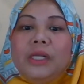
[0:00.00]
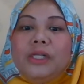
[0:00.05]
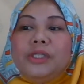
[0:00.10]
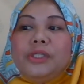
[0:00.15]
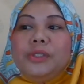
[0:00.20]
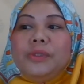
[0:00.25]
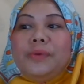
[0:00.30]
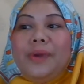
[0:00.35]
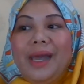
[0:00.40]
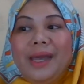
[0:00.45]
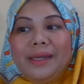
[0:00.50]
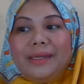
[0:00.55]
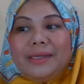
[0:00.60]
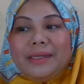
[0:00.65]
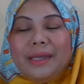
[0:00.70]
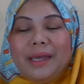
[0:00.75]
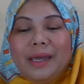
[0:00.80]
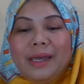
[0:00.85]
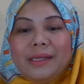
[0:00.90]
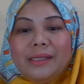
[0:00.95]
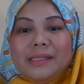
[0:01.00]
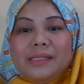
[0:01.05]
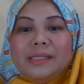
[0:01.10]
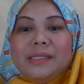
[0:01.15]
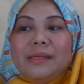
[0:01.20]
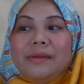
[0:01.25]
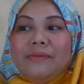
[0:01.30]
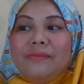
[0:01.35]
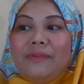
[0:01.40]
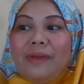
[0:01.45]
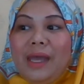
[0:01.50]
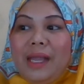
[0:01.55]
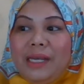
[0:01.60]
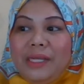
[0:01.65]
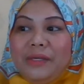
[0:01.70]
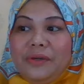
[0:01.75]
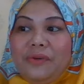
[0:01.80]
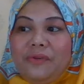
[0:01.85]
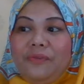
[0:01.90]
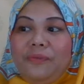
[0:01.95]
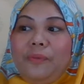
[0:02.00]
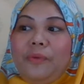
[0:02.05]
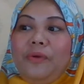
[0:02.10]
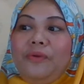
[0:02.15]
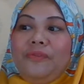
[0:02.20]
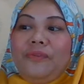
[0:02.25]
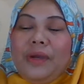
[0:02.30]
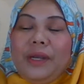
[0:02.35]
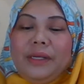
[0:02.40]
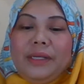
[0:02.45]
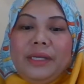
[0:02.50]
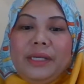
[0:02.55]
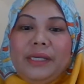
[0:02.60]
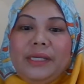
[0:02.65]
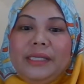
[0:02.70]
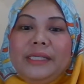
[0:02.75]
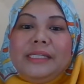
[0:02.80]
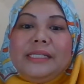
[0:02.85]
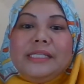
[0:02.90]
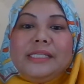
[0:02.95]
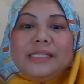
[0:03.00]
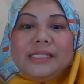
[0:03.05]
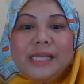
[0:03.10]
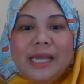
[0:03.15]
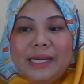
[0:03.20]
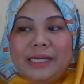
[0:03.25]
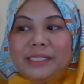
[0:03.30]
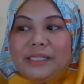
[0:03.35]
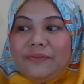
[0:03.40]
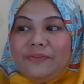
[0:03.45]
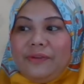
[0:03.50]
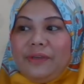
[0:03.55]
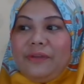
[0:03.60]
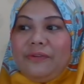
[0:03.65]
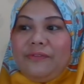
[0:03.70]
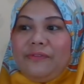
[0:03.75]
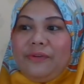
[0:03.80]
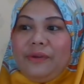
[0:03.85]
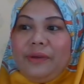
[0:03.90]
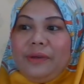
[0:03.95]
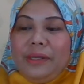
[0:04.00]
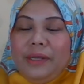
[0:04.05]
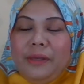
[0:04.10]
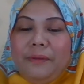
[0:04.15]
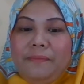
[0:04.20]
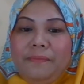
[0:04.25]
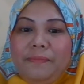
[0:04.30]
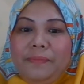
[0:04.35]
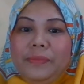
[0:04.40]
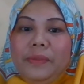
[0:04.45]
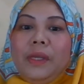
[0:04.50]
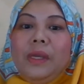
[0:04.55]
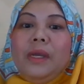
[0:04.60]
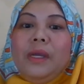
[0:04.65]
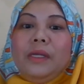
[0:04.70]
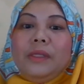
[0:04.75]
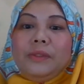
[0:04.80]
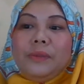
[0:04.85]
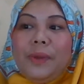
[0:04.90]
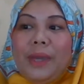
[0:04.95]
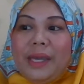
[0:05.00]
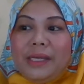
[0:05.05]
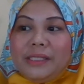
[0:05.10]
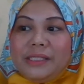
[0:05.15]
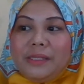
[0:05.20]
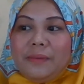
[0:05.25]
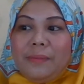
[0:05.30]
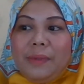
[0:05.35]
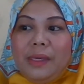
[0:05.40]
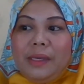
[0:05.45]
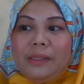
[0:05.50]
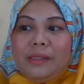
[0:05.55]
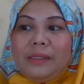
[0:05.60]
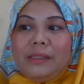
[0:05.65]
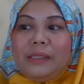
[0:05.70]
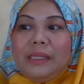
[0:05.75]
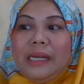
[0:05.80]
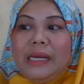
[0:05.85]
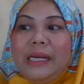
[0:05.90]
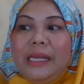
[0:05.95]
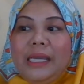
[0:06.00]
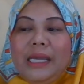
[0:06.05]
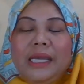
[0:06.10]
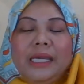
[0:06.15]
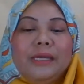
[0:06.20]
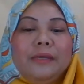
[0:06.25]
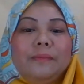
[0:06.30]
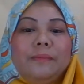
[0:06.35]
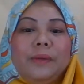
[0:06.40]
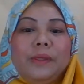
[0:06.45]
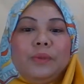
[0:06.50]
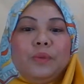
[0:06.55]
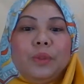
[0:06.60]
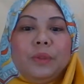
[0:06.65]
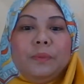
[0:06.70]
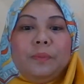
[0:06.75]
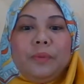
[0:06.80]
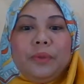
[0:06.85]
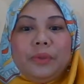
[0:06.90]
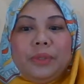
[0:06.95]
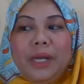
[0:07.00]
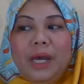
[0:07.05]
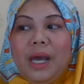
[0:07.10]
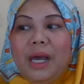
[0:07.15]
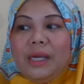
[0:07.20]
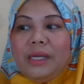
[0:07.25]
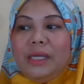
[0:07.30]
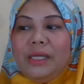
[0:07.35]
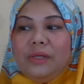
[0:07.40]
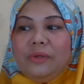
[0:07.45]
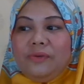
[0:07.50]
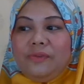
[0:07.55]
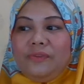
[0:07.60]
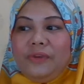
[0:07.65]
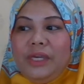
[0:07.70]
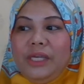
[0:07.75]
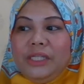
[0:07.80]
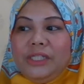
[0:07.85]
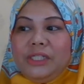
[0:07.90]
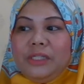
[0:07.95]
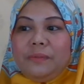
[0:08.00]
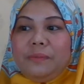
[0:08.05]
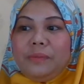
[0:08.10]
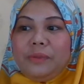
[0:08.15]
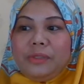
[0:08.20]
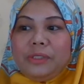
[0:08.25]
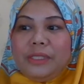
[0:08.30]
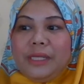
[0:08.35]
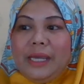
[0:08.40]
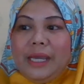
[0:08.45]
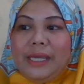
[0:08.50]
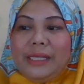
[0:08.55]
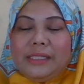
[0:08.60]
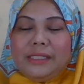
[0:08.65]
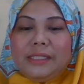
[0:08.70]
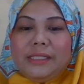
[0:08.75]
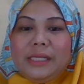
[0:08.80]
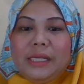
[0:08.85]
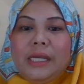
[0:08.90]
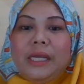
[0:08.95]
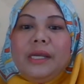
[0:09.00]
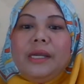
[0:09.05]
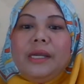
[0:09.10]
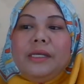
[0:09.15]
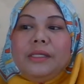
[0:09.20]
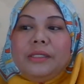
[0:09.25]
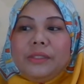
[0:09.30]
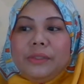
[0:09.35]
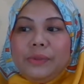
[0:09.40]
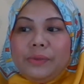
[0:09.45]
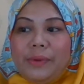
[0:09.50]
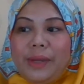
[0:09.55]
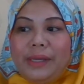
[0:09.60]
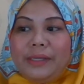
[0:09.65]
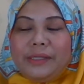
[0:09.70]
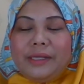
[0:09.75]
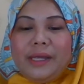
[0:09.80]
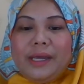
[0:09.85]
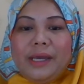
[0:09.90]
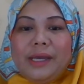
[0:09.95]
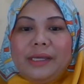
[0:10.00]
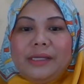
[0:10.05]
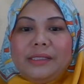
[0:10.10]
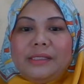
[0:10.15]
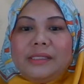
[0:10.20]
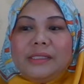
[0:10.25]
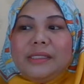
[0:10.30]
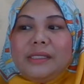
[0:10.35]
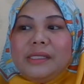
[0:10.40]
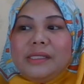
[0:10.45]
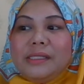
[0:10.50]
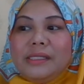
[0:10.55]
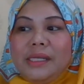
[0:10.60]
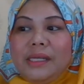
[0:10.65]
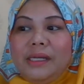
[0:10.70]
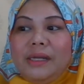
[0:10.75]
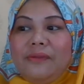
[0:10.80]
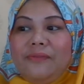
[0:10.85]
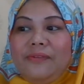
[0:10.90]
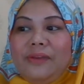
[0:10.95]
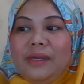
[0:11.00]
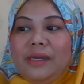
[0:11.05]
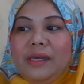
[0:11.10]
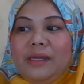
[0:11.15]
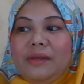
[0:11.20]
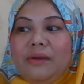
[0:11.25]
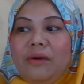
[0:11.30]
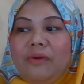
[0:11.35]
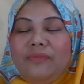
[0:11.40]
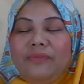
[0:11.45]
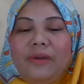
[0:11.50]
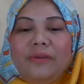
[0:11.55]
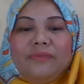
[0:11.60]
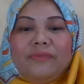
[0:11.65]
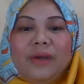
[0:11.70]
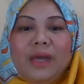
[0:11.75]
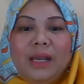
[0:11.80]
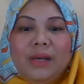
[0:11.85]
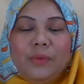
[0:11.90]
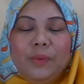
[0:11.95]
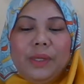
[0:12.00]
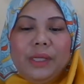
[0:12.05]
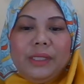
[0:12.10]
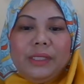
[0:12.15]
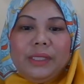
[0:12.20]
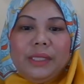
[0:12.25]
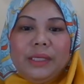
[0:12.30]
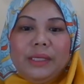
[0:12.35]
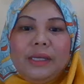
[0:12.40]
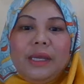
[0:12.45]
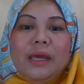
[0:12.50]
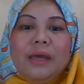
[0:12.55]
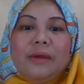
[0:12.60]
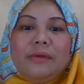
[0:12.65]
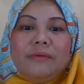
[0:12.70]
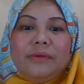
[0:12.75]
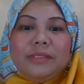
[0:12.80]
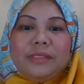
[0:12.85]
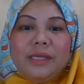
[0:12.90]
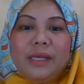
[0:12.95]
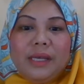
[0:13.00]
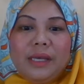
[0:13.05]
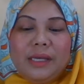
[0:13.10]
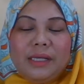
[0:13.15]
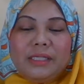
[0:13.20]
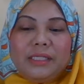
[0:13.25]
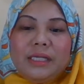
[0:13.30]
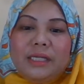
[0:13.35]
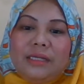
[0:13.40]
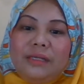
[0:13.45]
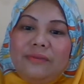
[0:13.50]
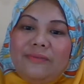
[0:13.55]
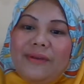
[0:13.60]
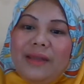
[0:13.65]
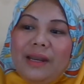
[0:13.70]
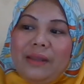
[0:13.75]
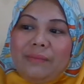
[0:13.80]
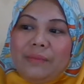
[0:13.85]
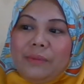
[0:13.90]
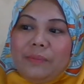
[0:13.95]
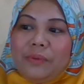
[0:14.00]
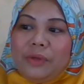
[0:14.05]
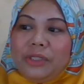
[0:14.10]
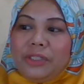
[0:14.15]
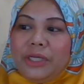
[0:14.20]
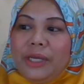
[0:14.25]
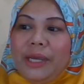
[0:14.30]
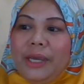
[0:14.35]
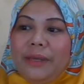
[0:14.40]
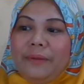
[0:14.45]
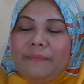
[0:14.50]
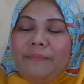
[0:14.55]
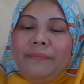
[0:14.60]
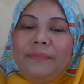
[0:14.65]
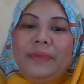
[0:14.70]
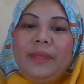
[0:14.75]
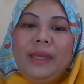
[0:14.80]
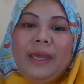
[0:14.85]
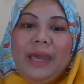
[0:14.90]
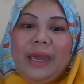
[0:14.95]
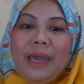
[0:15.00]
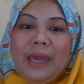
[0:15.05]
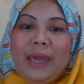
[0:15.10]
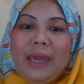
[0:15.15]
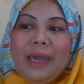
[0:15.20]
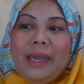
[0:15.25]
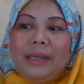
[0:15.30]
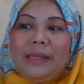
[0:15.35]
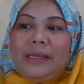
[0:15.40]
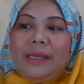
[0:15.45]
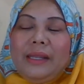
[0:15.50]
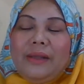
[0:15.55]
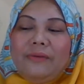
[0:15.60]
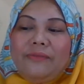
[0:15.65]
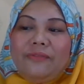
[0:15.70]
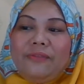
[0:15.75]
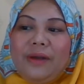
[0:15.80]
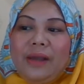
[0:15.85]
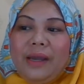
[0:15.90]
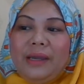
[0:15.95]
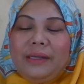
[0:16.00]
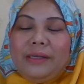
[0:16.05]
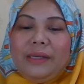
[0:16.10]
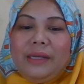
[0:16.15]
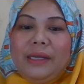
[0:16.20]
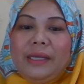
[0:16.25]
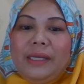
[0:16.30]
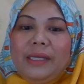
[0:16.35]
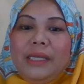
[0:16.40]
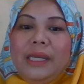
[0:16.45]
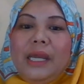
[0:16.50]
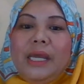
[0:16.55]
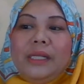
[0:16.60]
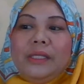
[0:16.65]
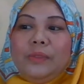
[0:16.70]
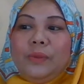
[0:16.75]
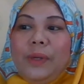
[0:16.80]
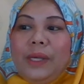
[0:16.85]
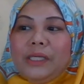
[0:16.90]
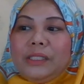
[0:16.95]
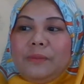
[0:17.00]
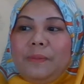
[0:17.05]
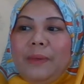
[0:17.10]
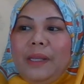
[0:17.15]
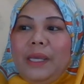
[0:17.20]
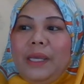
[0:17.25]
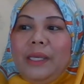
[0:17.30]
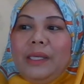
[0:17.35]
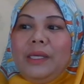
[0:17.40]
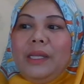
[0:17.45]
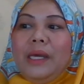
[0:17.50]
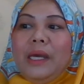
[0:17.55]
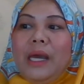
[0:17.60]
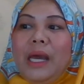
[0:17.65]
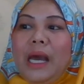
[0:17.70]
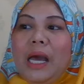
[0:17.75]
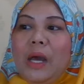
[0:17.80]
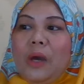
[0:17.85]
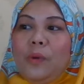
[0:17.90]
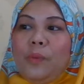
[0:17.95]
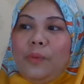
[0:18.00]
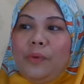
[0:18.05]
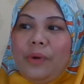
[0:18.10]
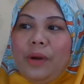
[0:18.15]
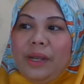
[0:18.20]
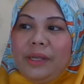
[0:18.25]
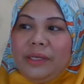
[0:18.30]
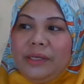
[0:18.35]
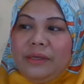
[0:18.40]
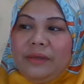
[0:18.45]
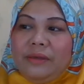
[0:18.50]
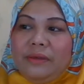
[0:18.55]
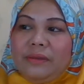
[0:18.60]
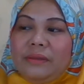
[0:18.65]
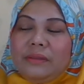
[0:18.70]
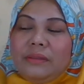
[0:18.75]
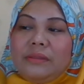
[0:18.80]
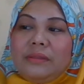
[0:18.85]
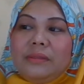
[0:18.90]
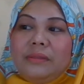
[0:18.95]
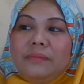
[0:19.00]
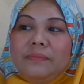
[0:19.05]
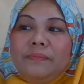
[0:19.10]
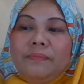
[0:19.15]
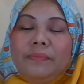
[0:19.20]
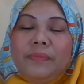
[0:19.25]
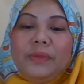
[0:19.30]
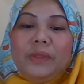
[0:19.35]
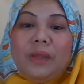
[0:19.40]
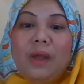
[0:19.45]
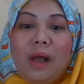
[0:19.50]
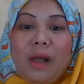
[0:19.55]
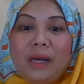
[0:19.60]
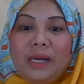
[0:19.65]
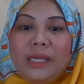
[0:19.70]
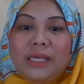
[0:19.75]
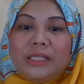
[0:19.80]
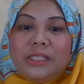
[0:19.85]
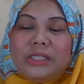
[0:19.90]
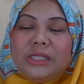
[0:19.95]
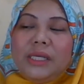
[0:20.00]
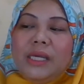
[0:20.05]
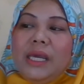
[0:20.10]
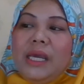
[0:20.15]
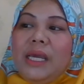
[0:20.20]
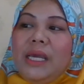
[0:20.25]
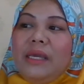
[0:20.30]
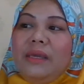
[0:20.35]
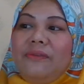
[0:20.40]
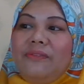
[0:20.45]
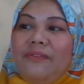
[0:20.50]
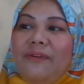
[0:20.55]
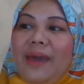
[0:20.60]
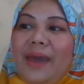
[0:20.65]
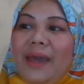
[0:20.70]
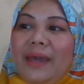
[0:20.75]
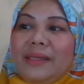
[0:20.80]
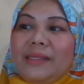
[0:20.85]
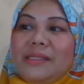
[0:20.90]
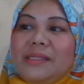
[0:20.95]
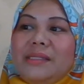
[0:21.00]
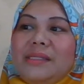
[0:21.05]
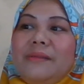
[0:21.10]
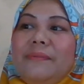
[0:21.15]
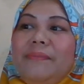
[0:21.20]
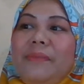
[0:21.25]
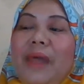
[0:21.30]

to recognize the value of providing scientific freedom, to examine the link between product innovation process, to recognize the significance of evaluating research and development project, and finally, to explain how prior knowledge affects